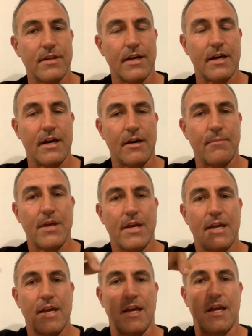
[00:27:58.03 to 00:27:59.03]

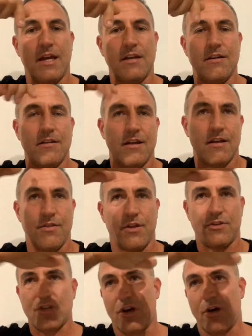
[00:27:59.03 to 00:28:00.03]
and
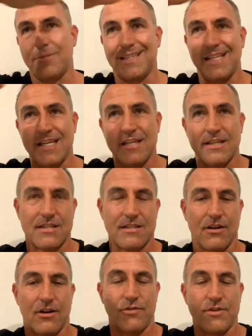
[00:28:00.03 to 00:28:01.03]
the top lid
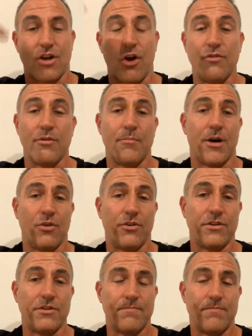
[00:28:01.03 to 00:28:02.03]
itself is
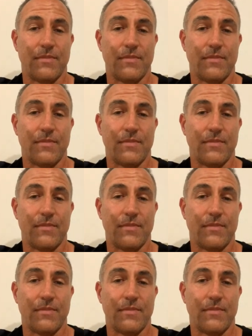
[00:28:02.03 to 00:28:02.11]
overmolded,